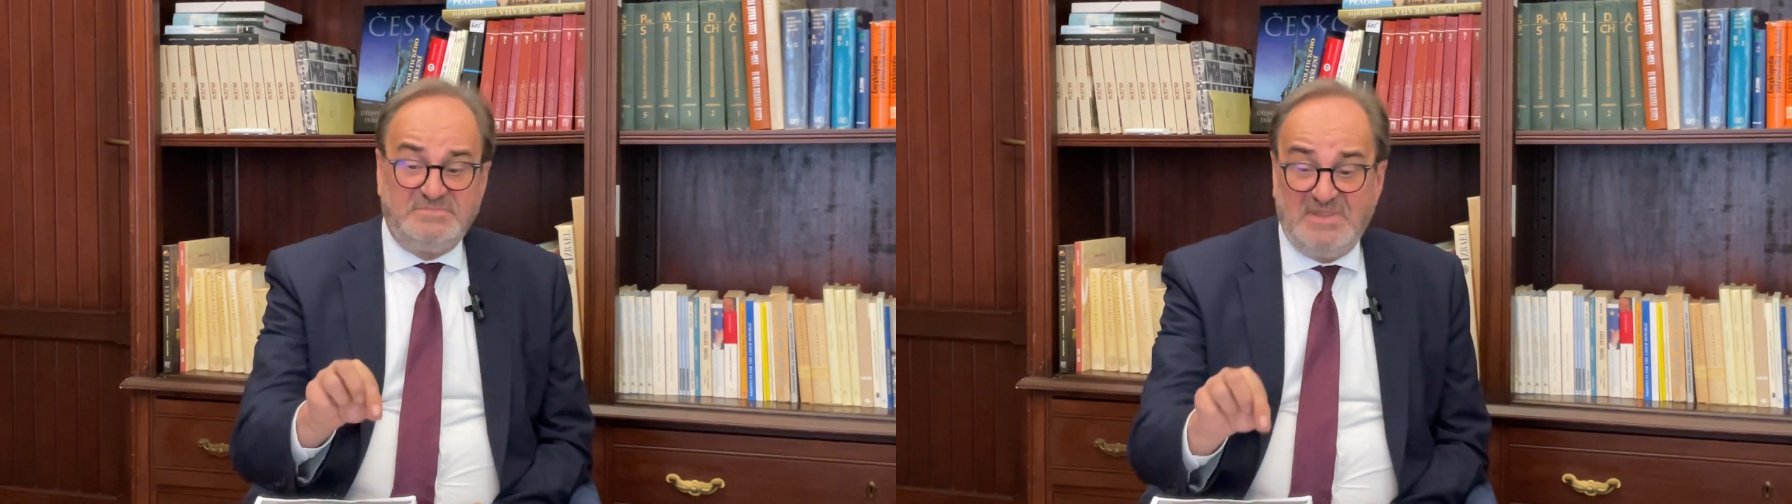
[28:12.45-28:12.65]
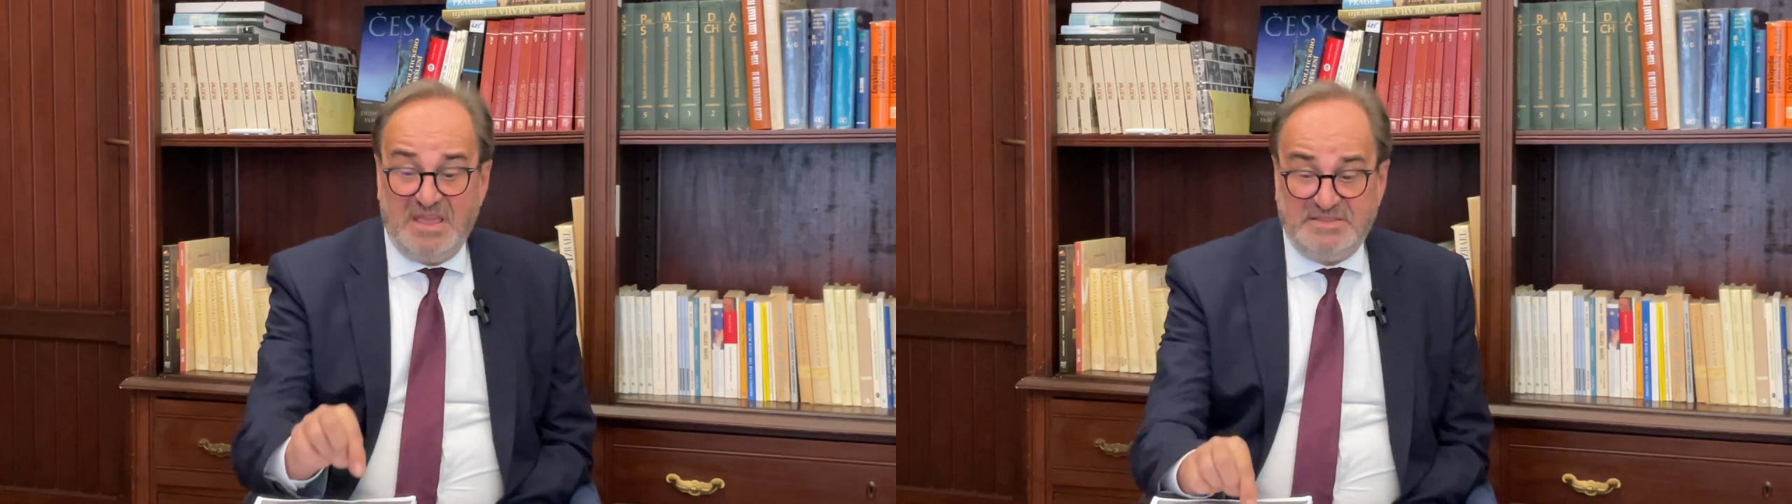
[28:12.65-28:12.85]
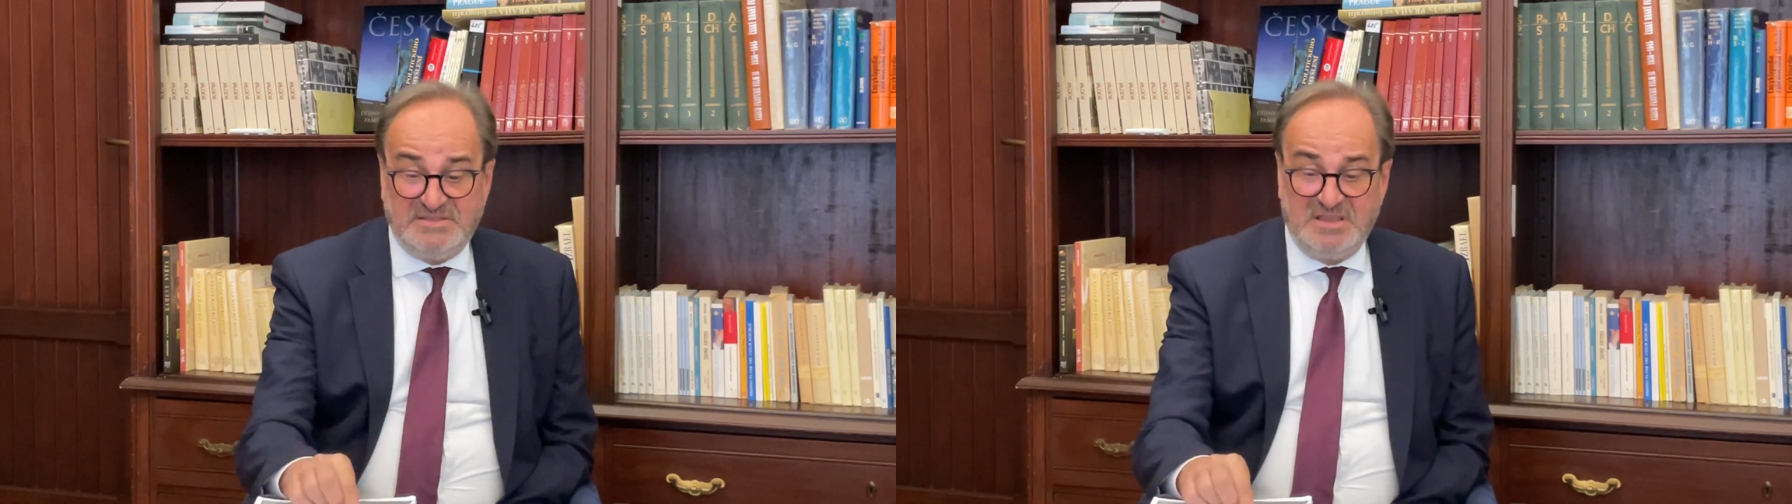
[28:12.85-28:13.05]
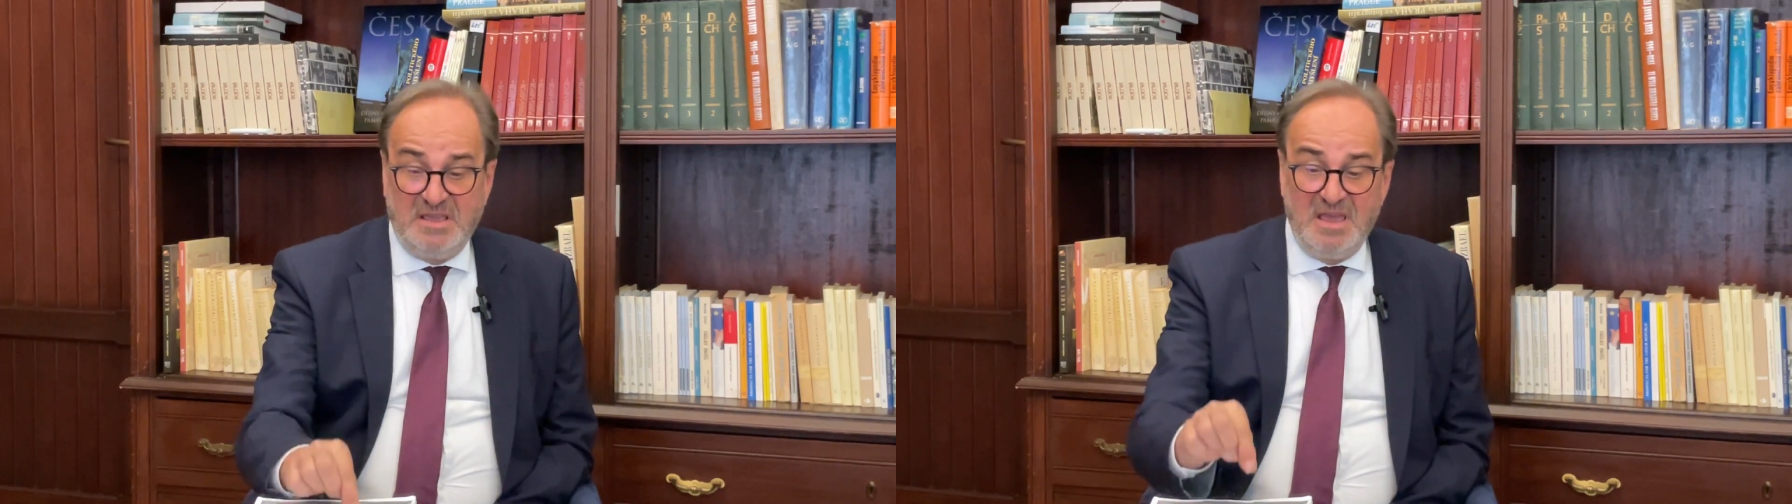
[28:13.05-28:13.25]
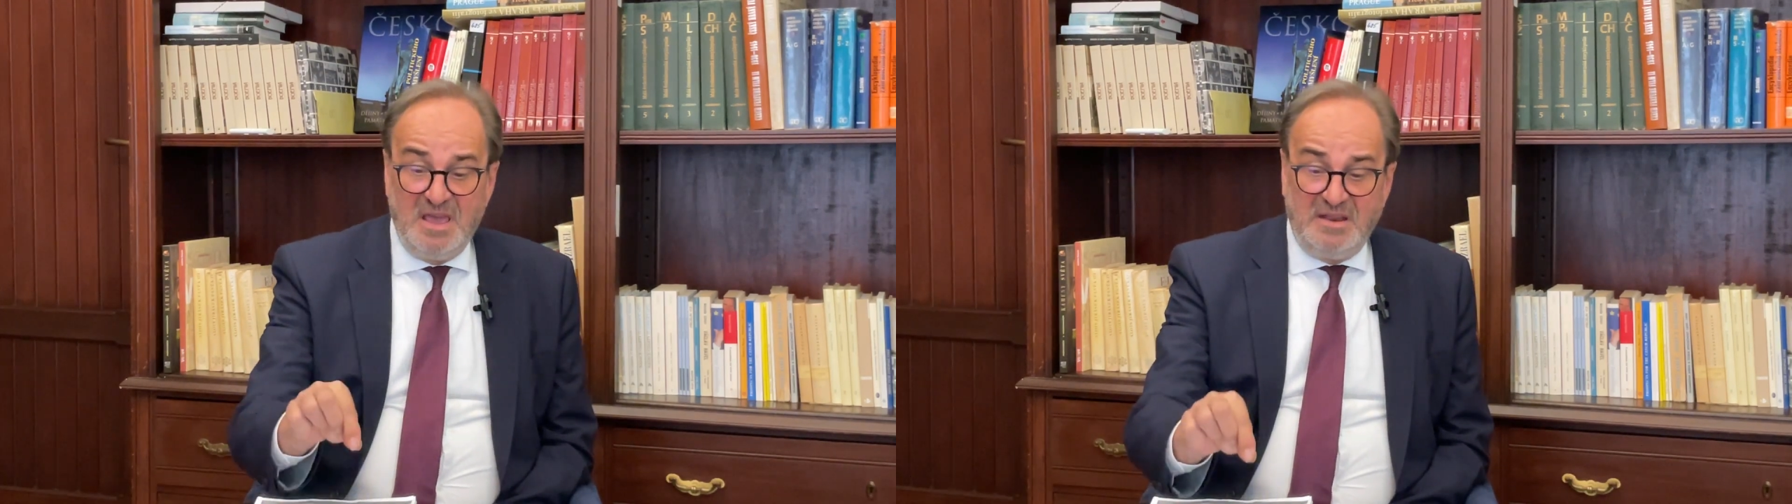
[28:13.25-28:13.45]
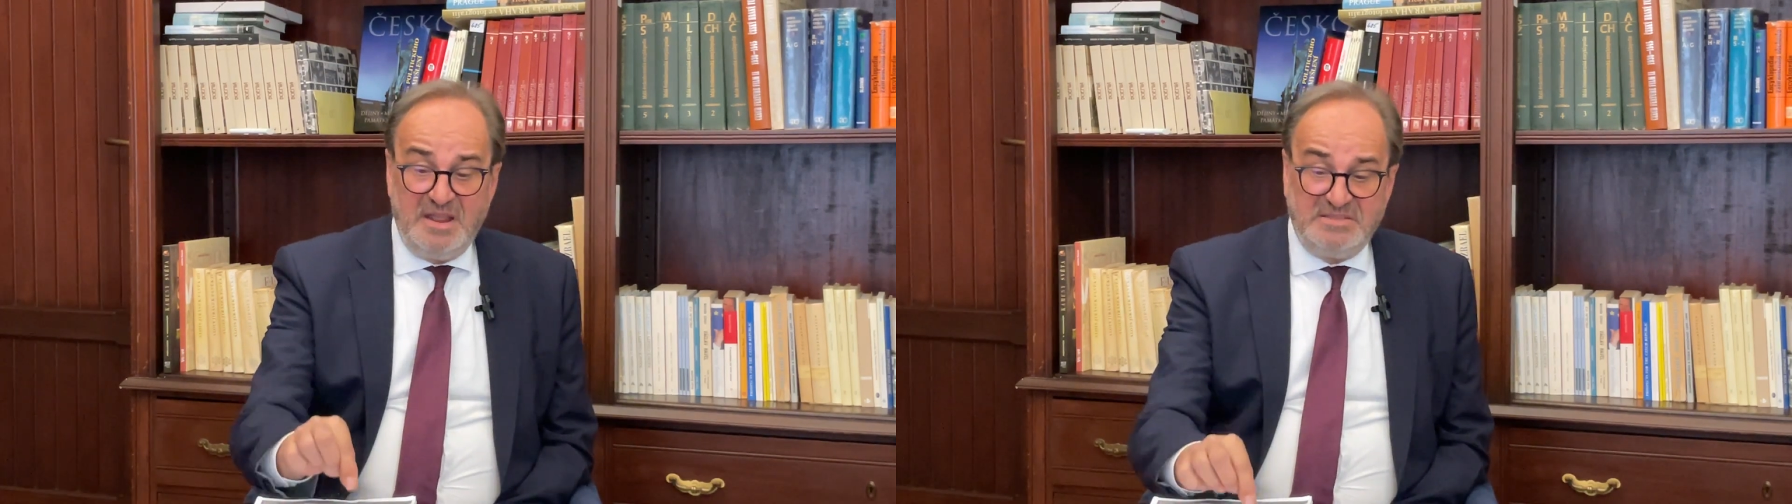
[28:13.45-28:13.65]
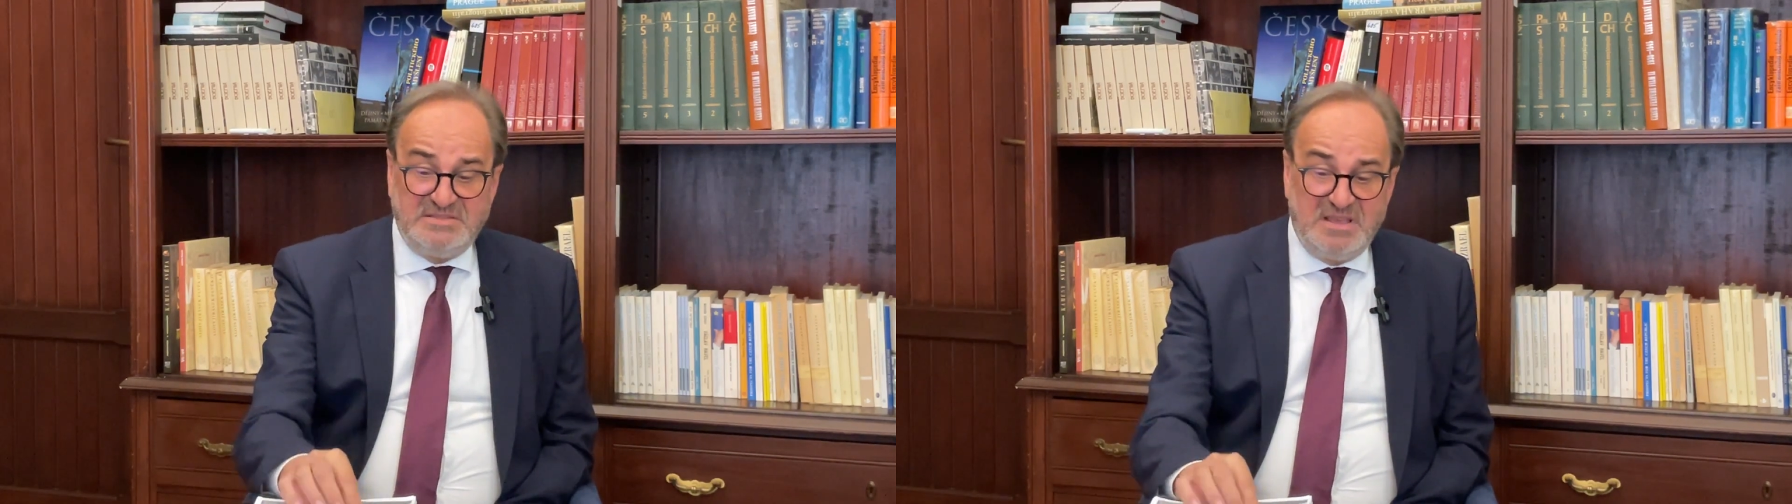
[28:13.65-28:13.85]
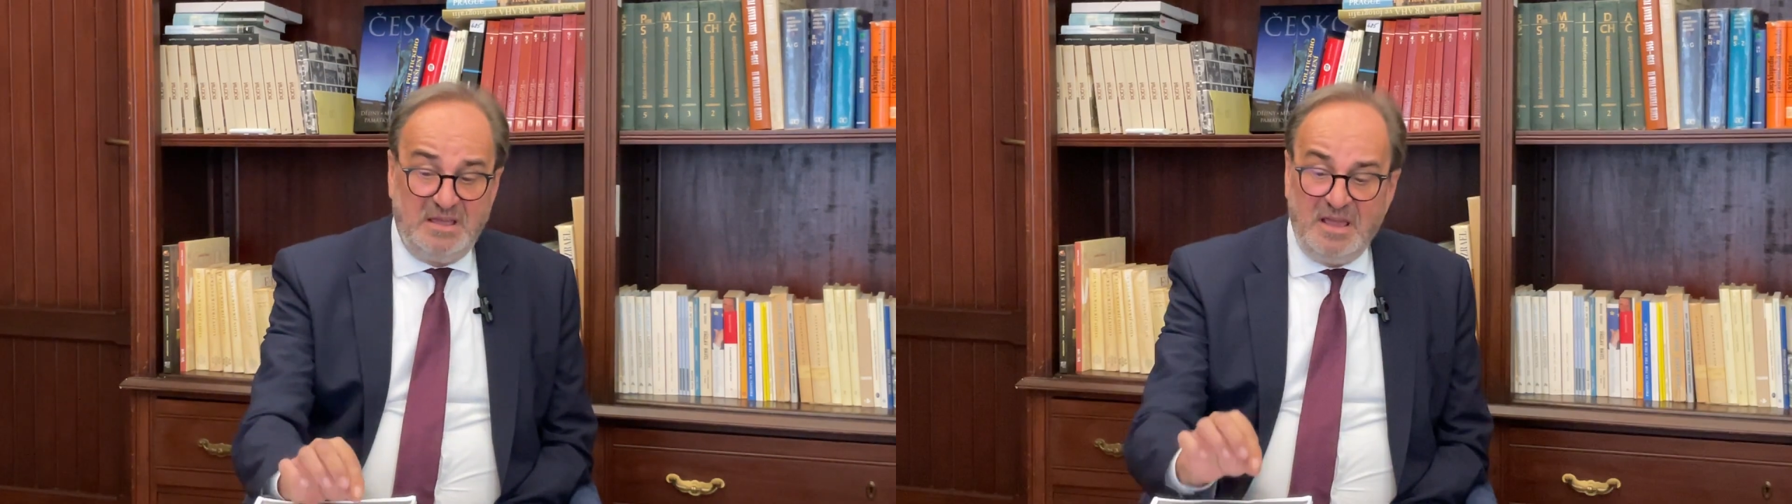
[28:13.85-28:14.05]
That's
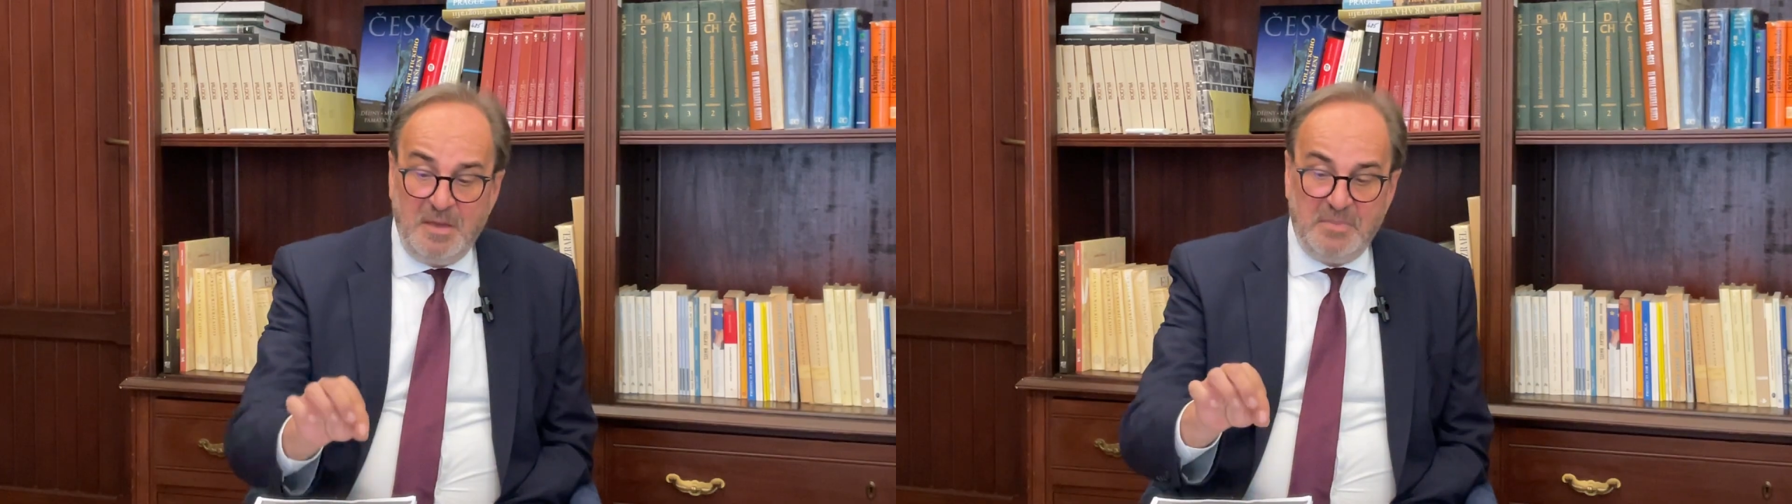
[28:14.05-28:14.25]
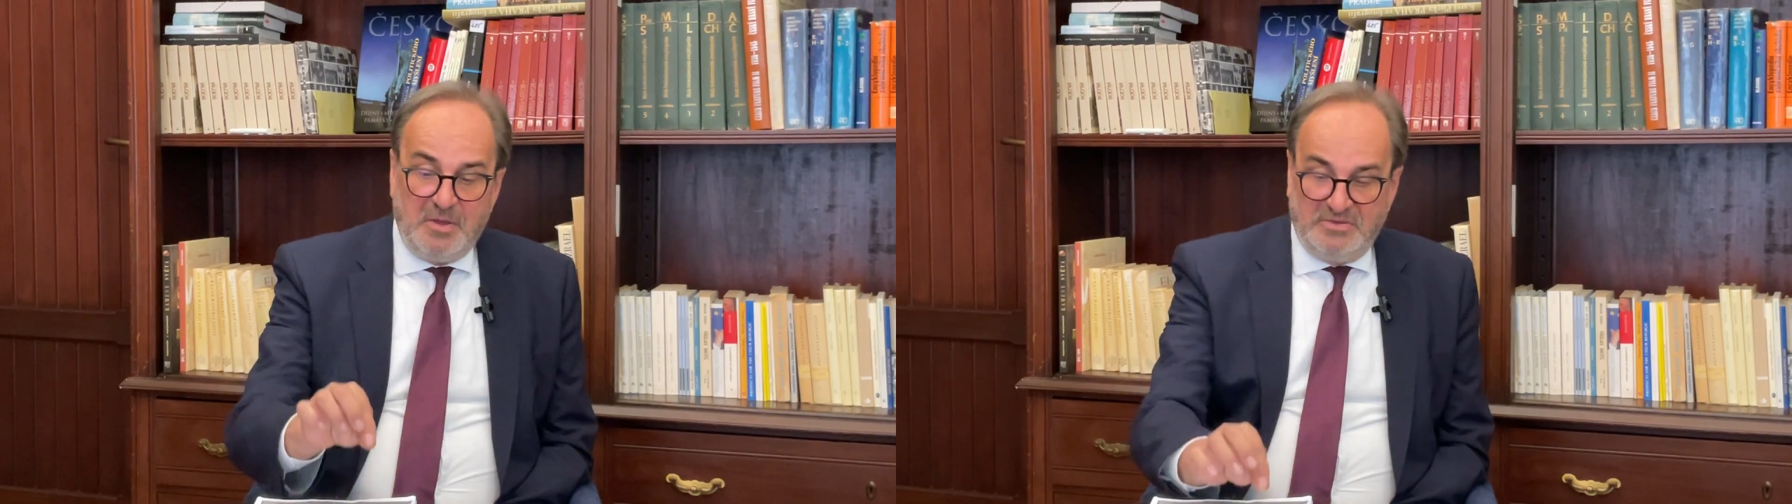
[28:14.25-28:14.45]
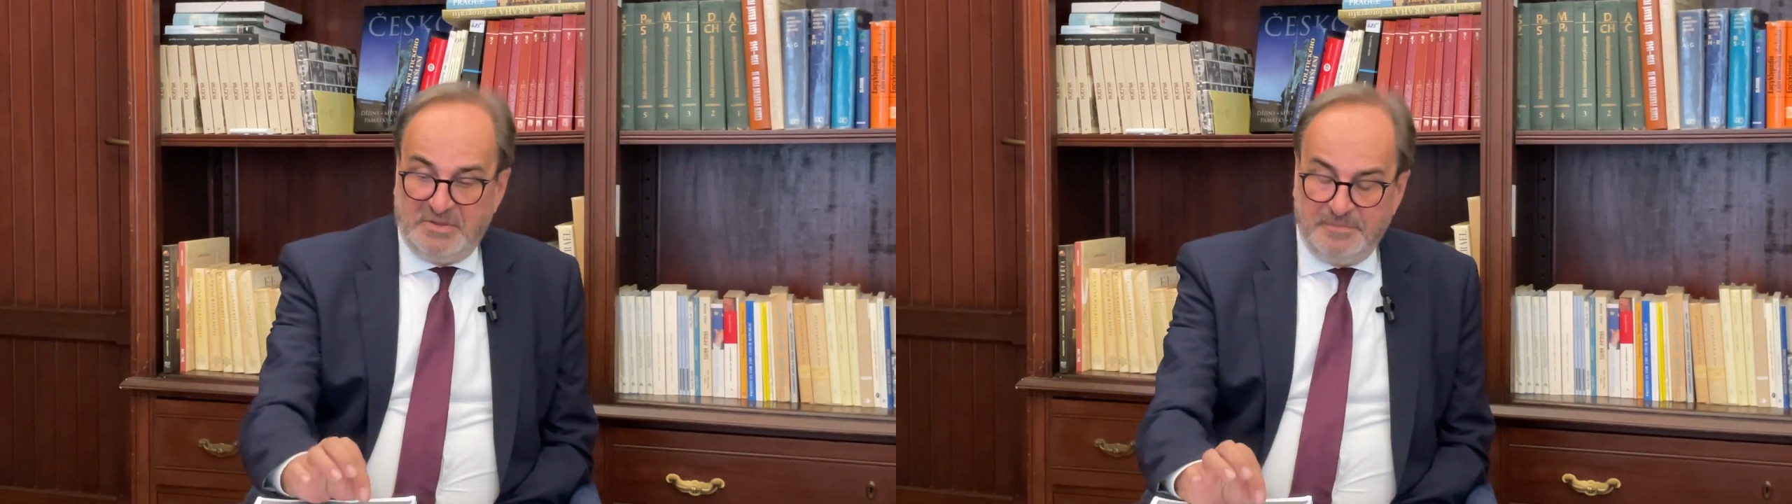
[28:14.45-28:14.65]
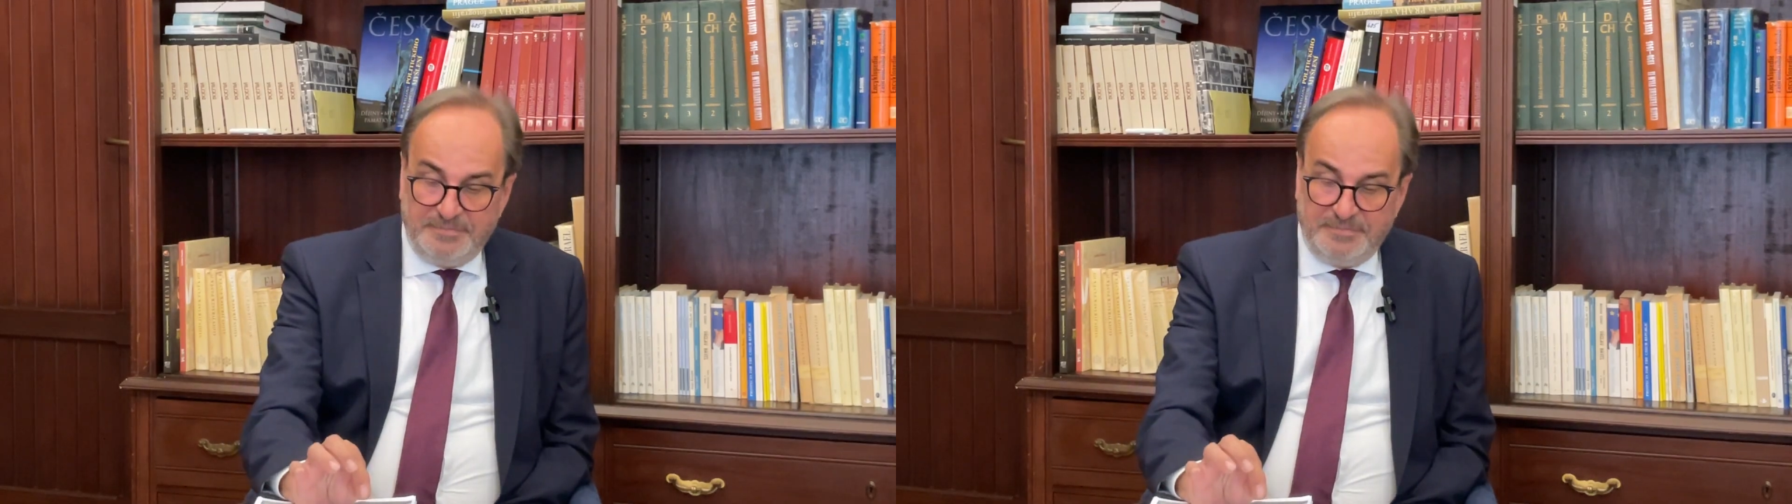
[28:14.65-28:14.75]
because